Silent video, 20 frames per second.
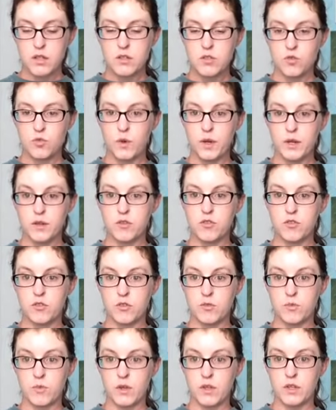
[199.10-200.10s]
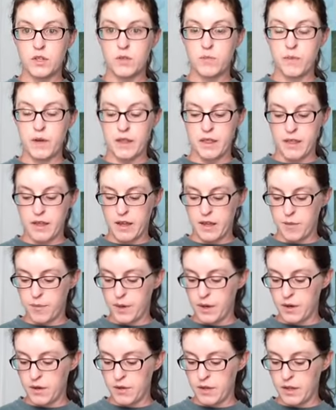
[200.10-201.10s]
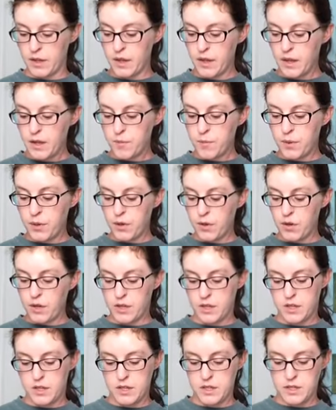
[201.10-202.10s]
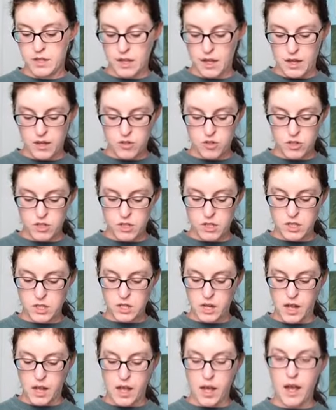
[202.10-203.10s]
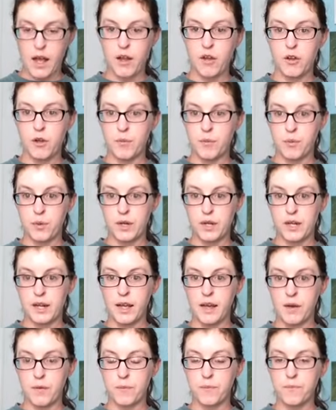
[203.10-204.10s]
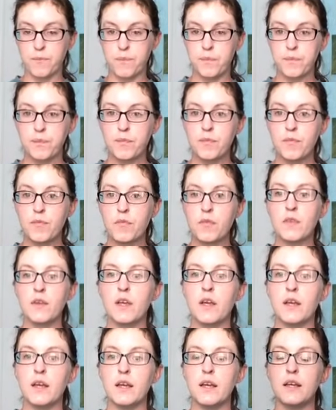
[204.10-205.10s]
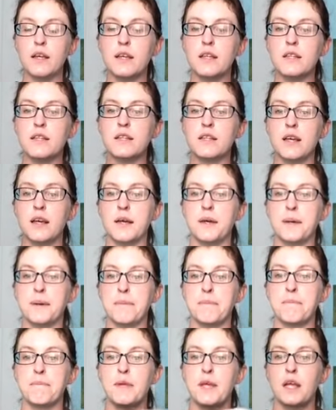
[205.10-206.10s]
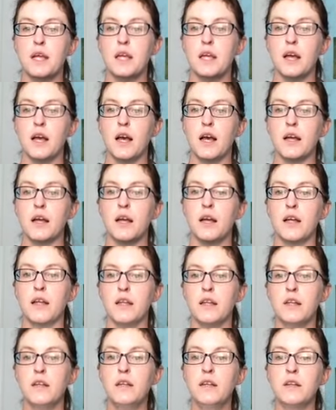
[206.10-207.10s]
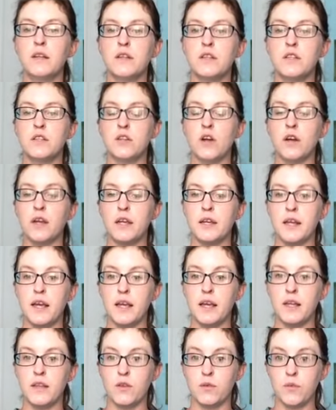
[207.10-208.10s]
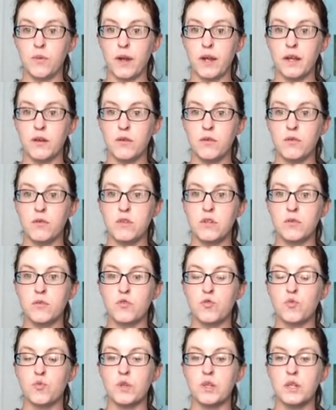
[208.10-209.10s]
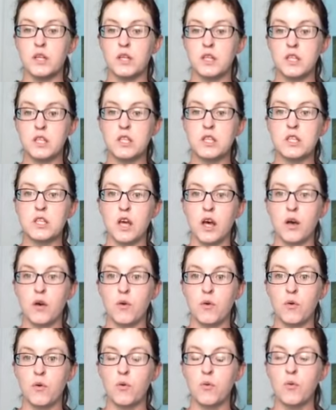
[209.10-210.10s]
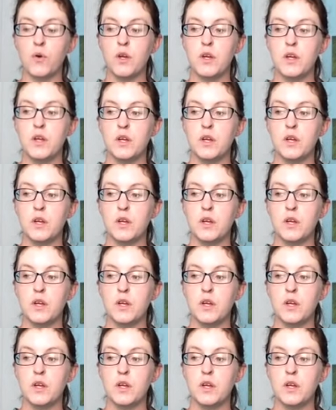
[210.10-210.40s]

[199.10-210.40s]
Sweaters is my thing, apparently, because I couldn't put it down. And stockinette in the round, it was really so